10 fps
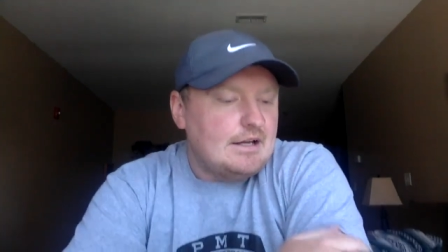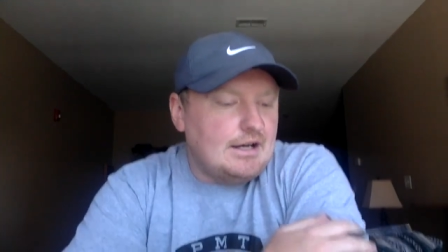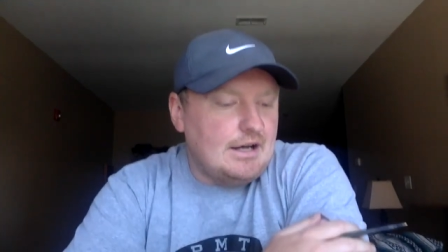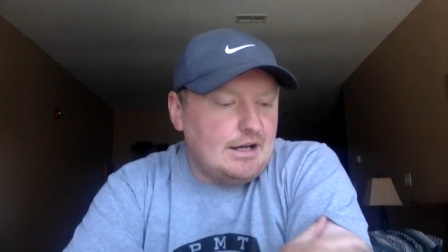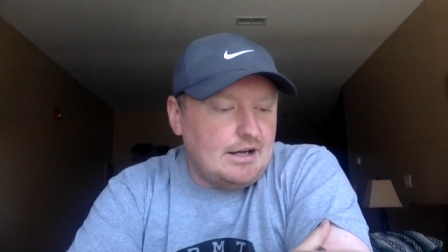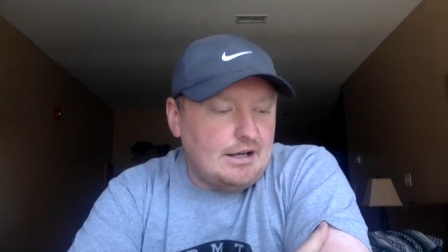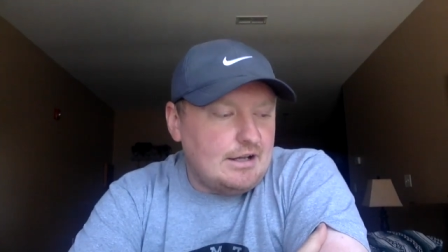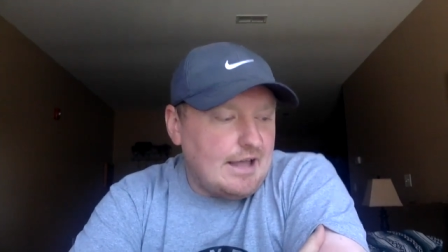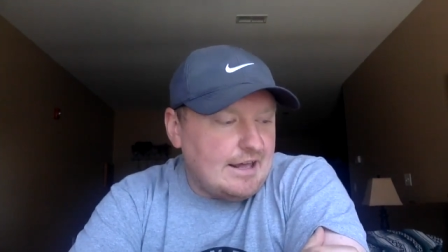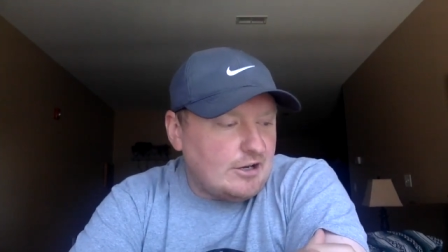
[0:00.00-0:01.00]
Uh,
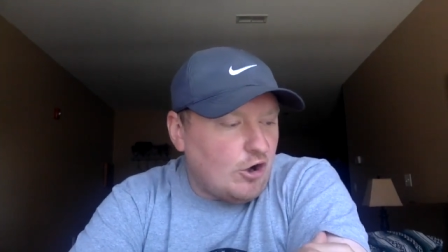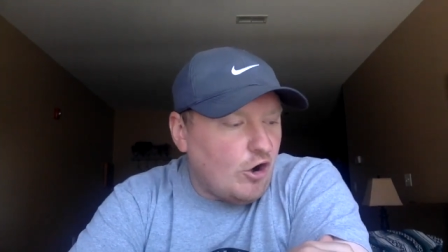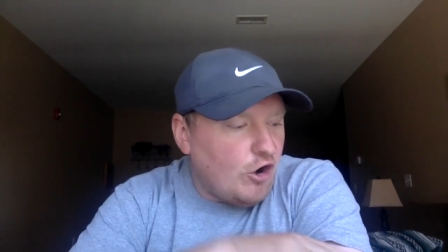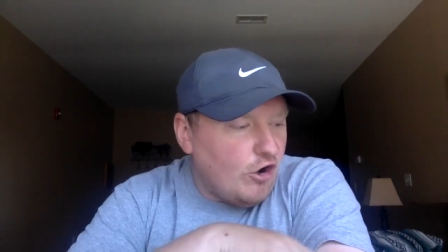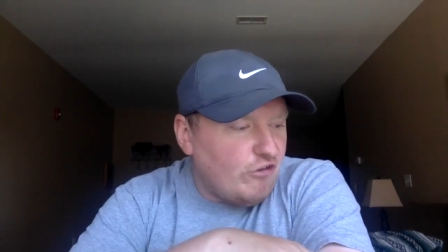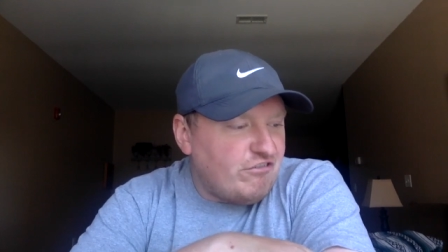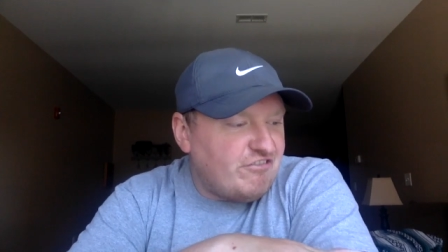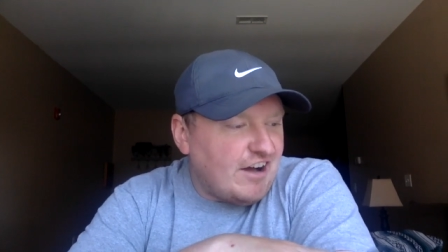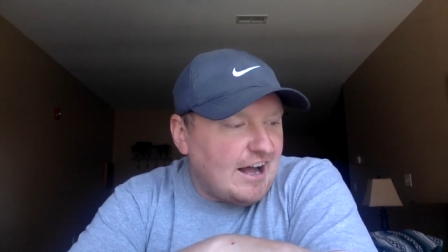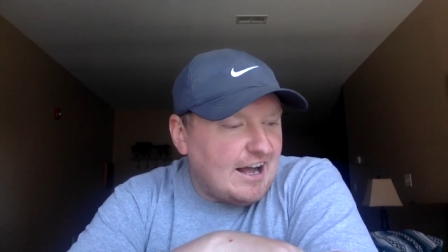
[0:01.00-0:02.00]
and all
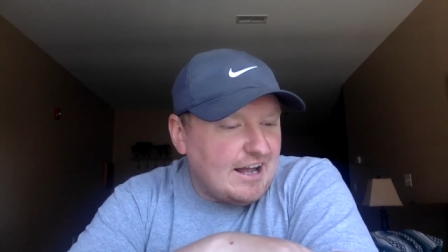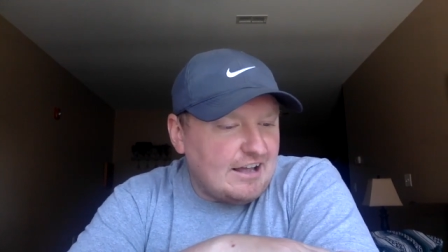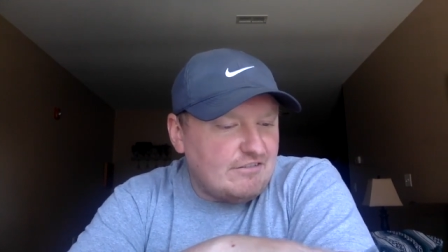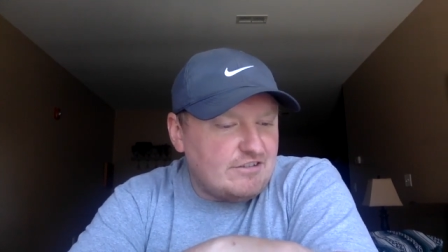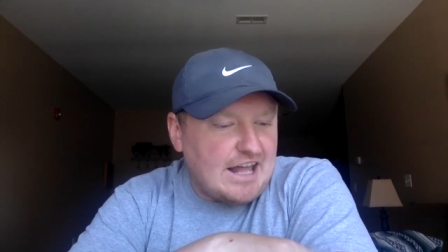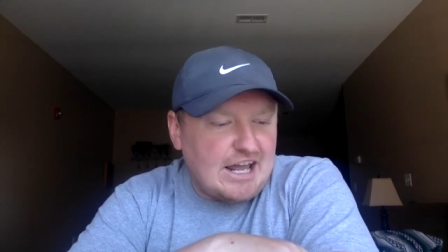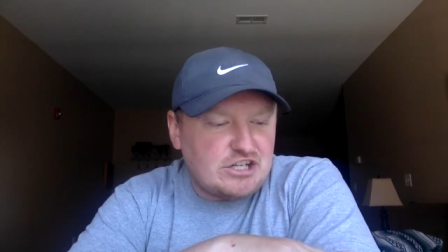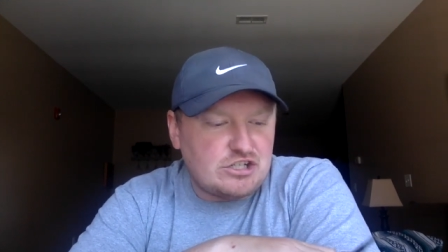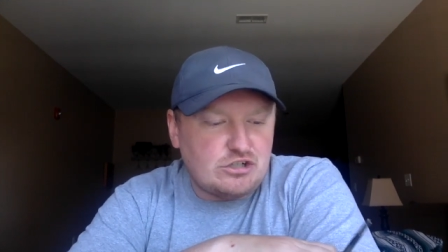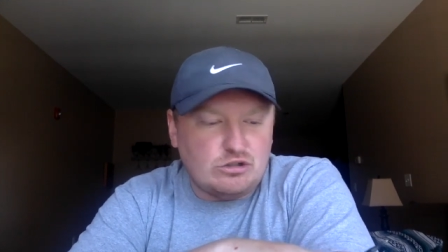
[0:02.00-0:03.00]
five
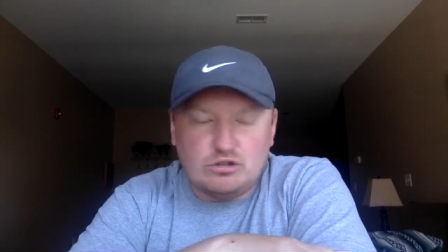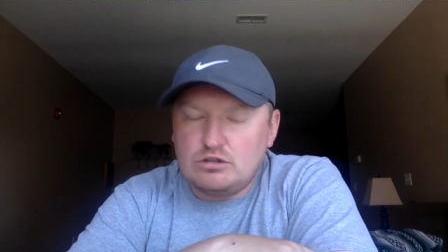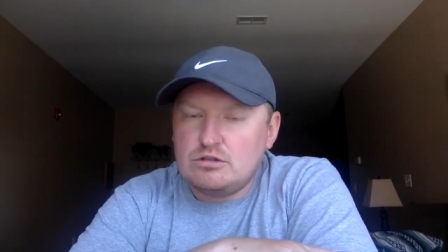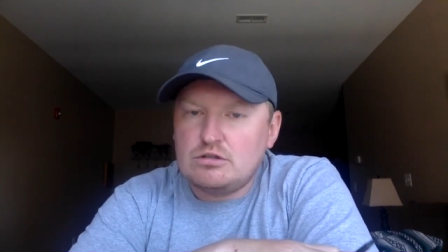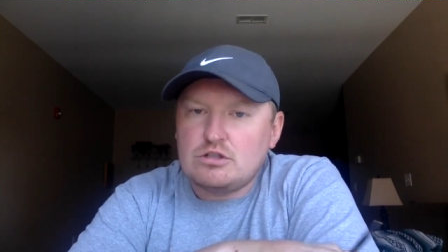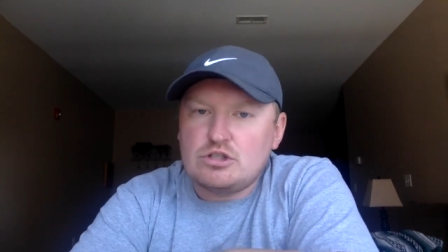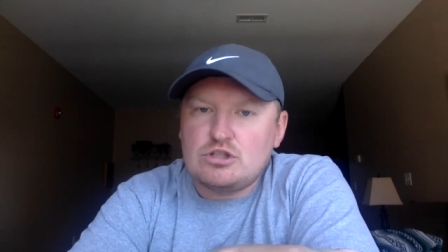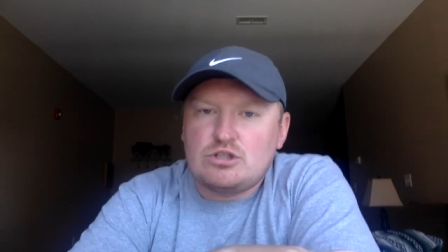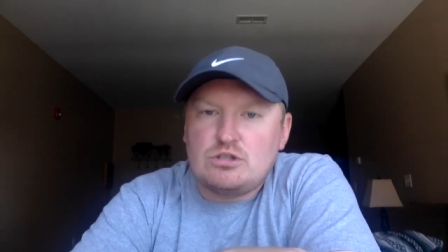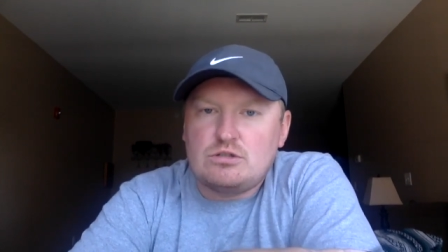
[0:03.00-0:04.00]
national
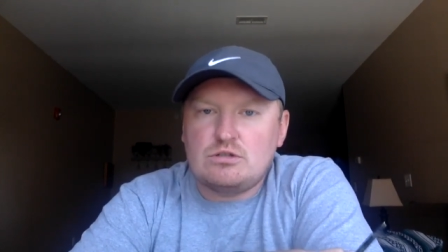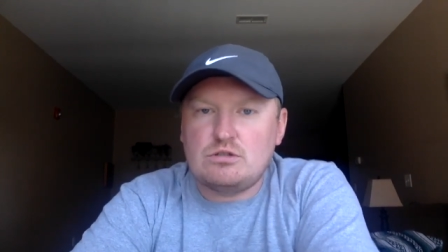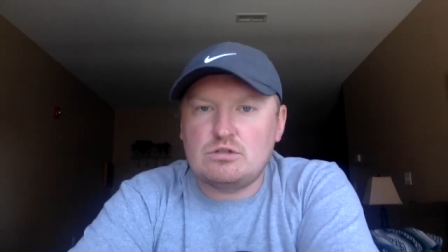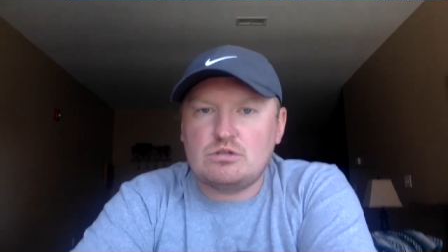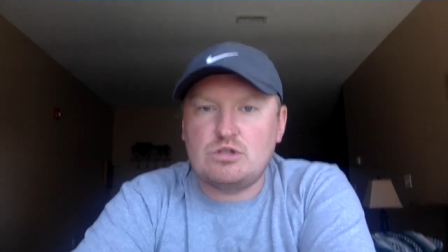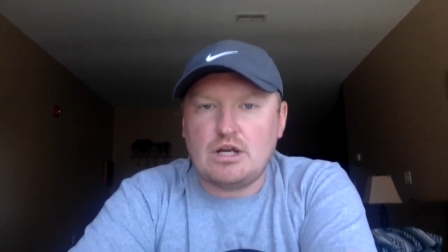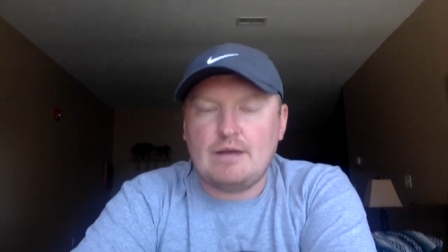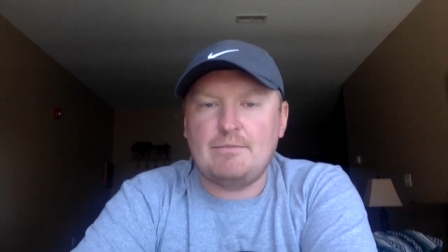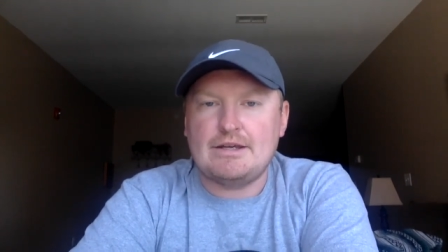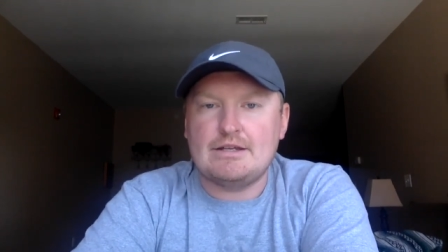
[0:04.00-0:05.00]

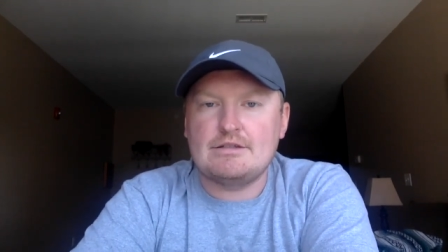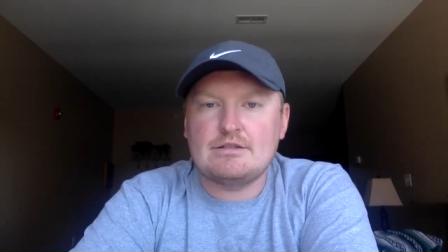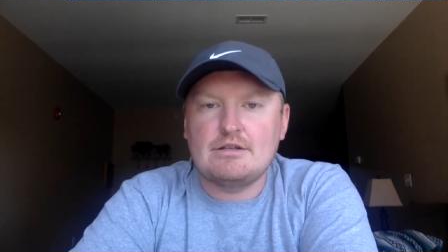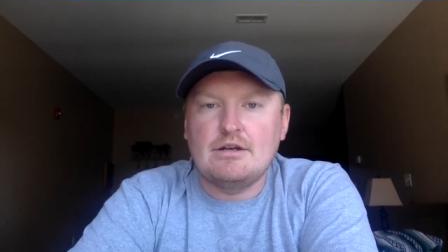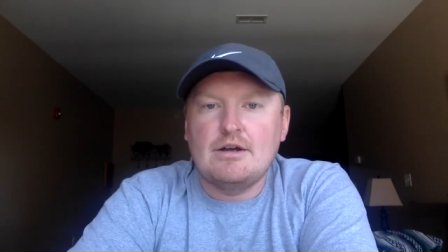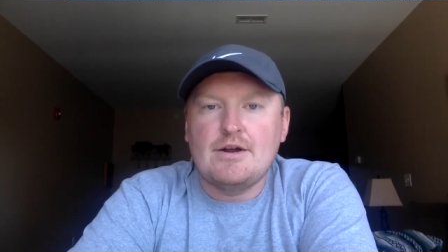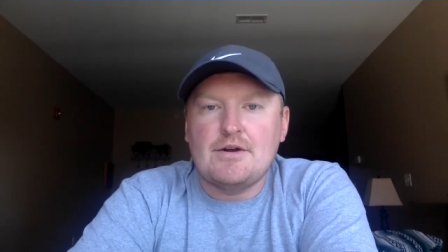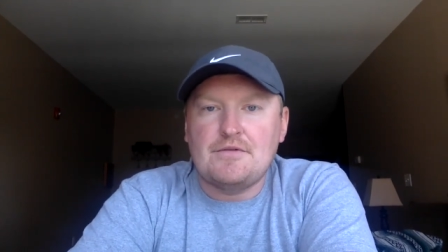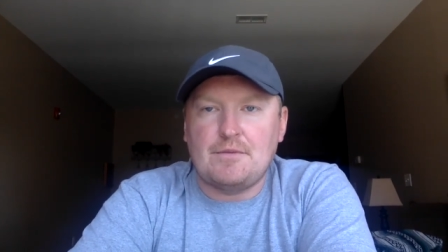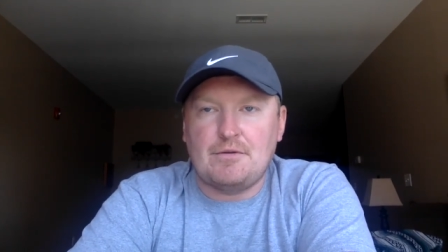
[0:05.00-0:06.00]
champions
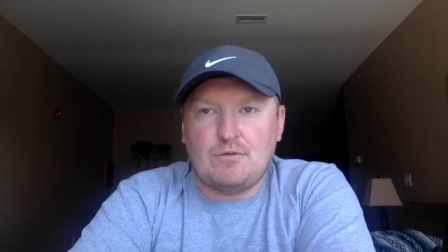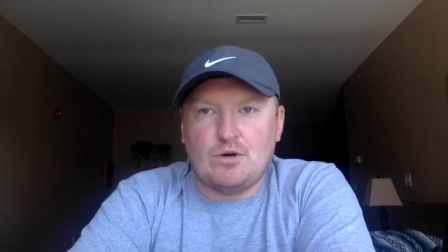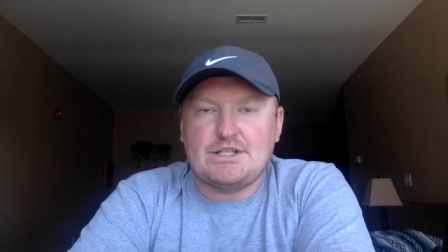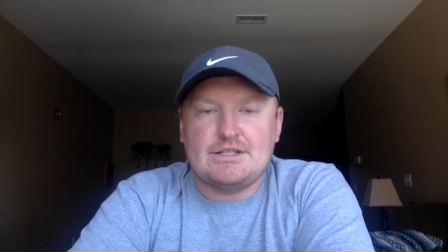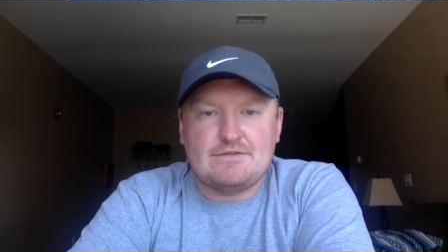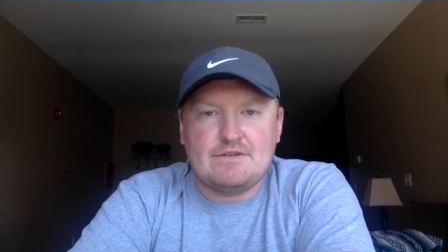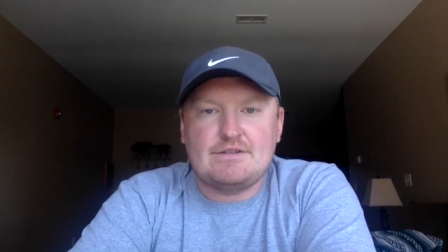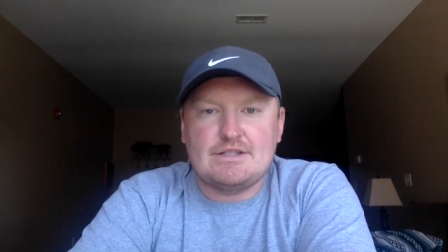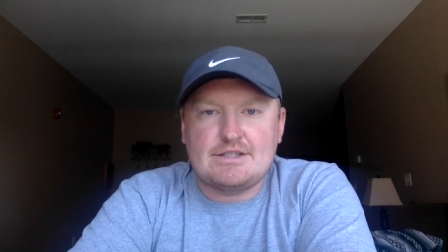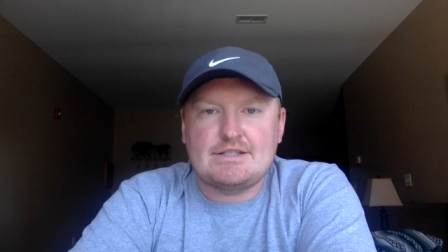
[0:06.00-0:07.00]
from the 14s,
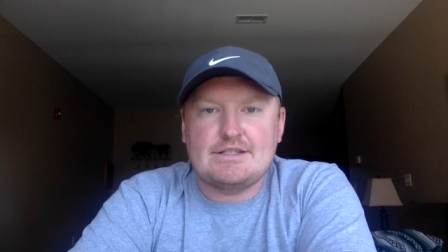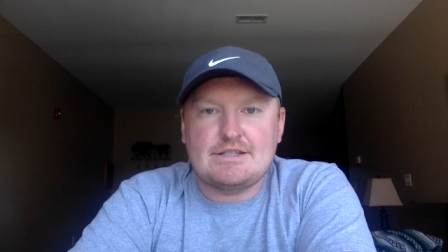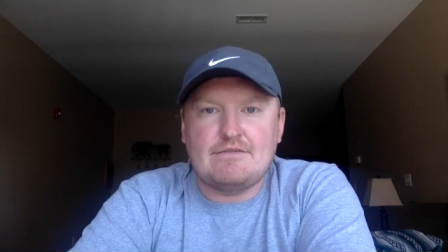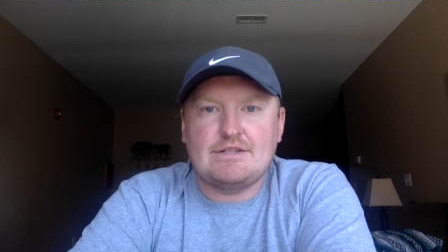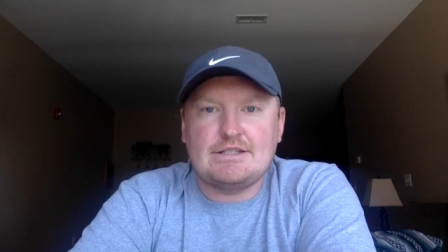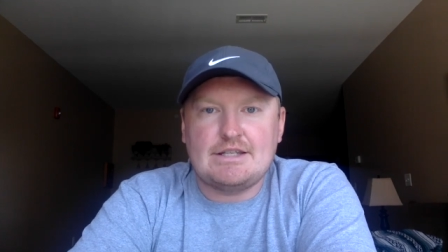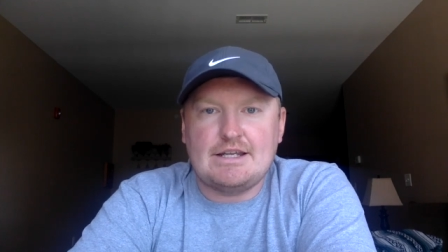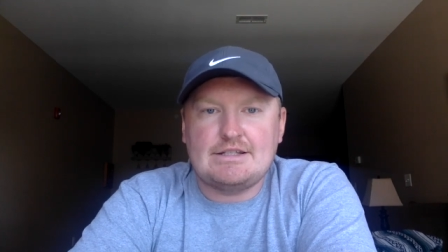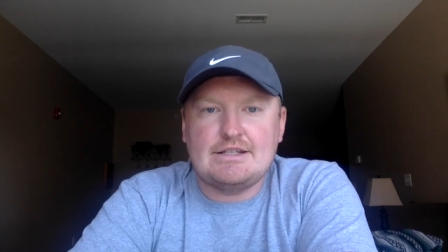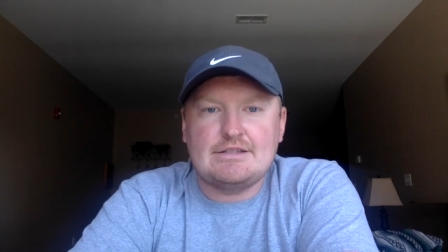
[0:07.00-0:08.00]
15s, 16s, 17s, and
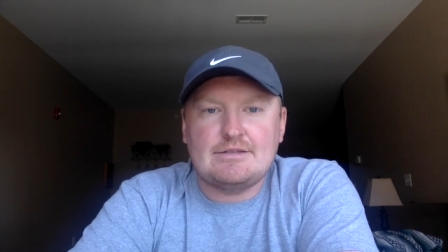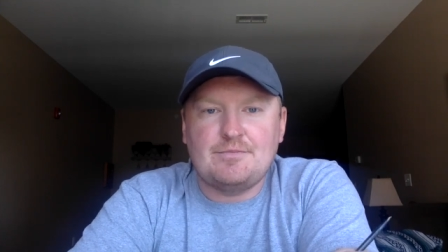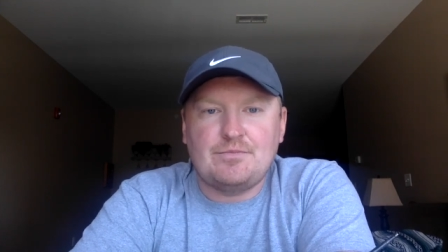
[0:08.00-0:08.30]
18s,